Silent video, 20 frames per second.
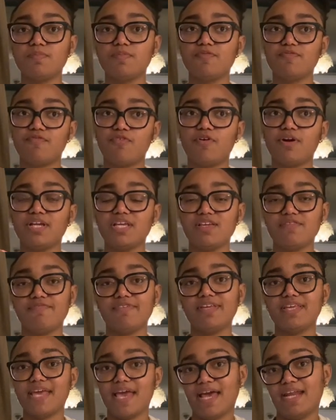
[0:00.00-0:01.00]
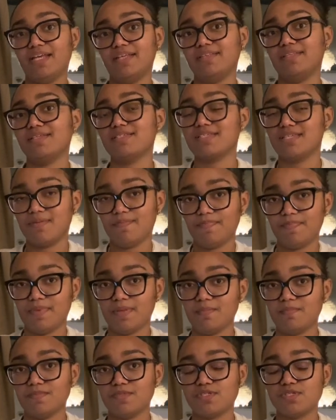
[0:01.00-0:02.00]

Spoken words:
before even getting the symptoms.